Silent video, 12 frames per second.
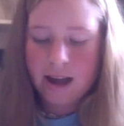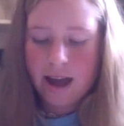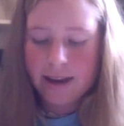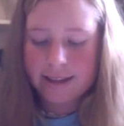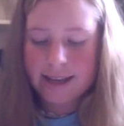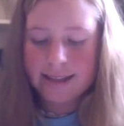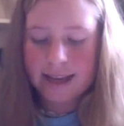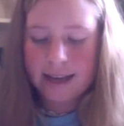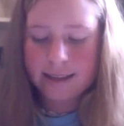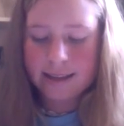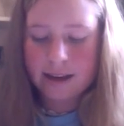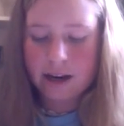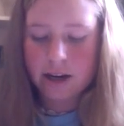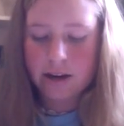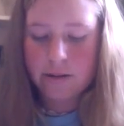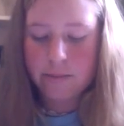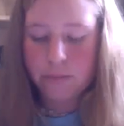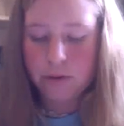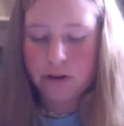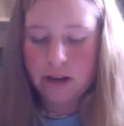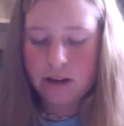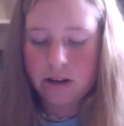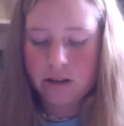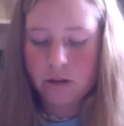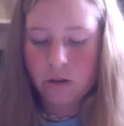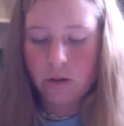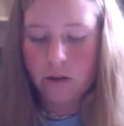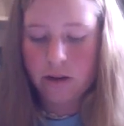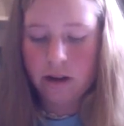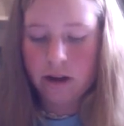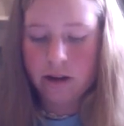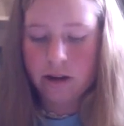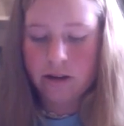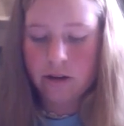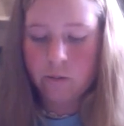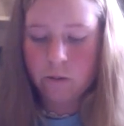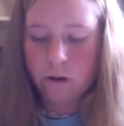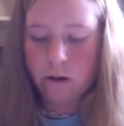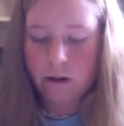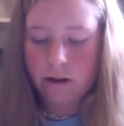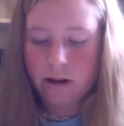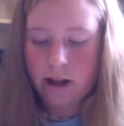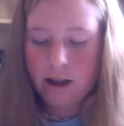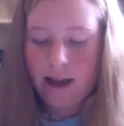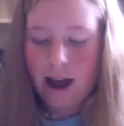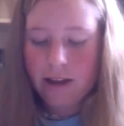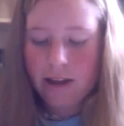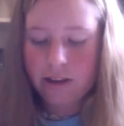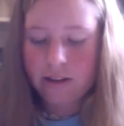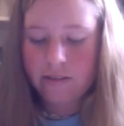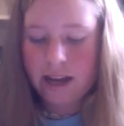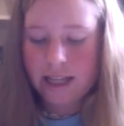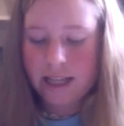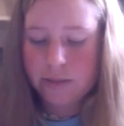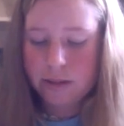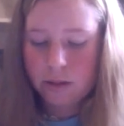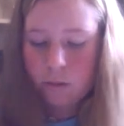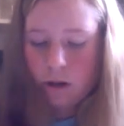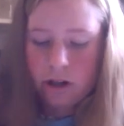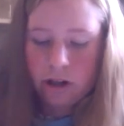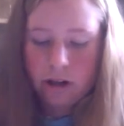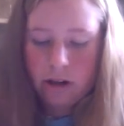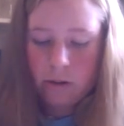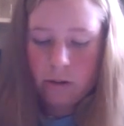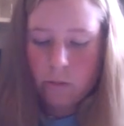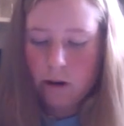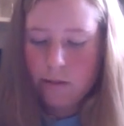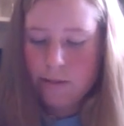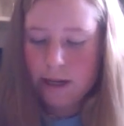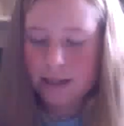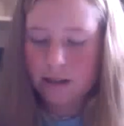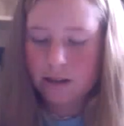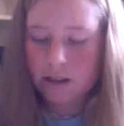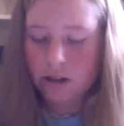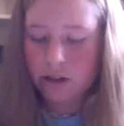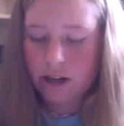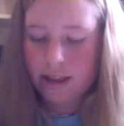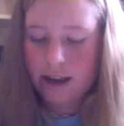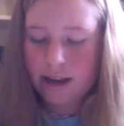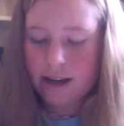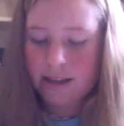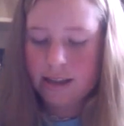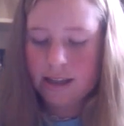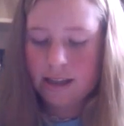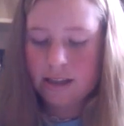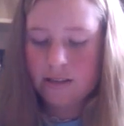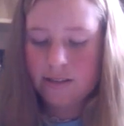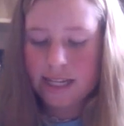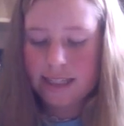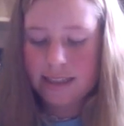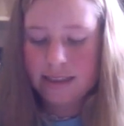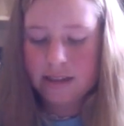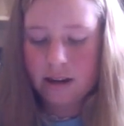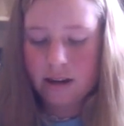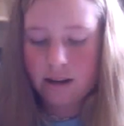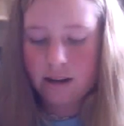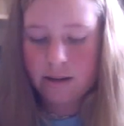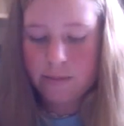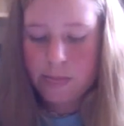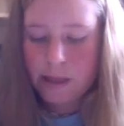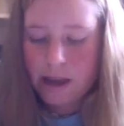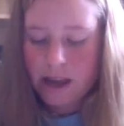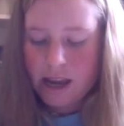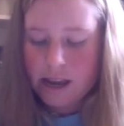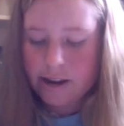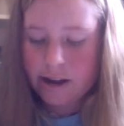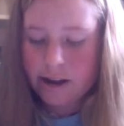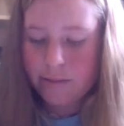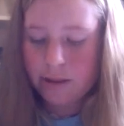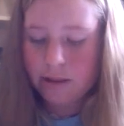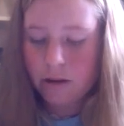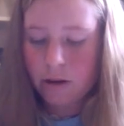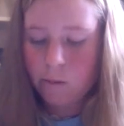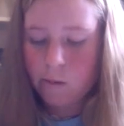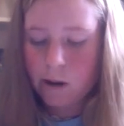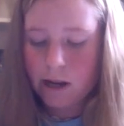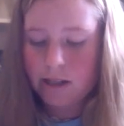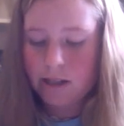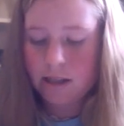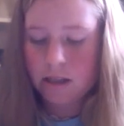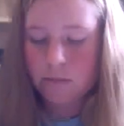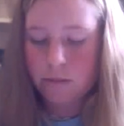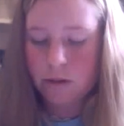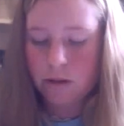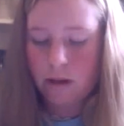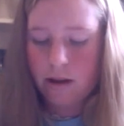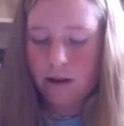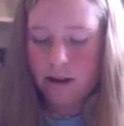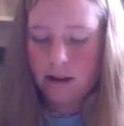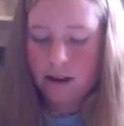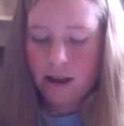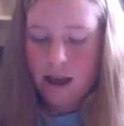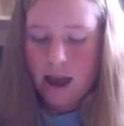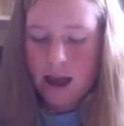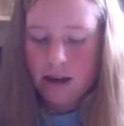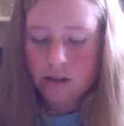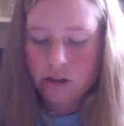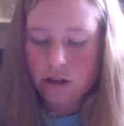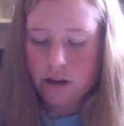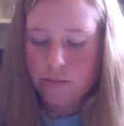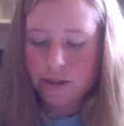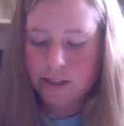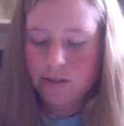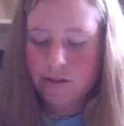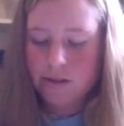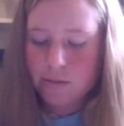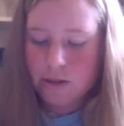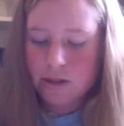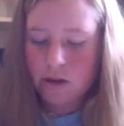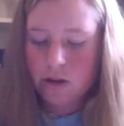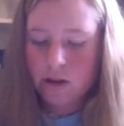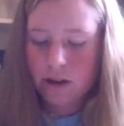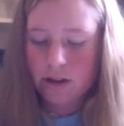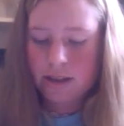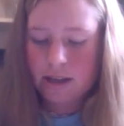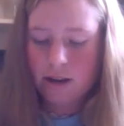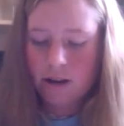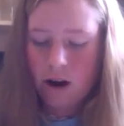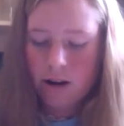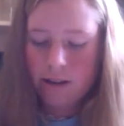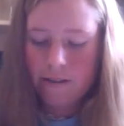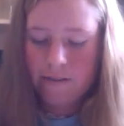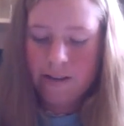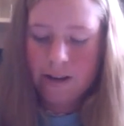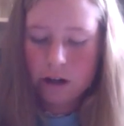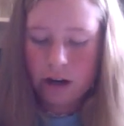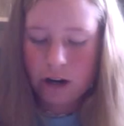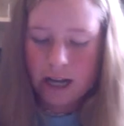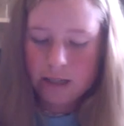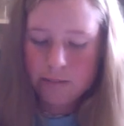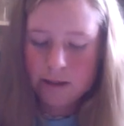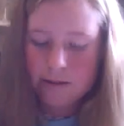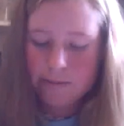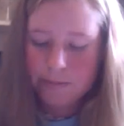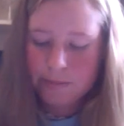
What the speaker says: As I sat there, brooding on the old, unknown world, I thought of Gatsby's wonder when he picked out the green light at the end of Daisy's dock. He had come a long way to this blue lawn, and his dream must have seemed so close that he could hardly fail to grasp it.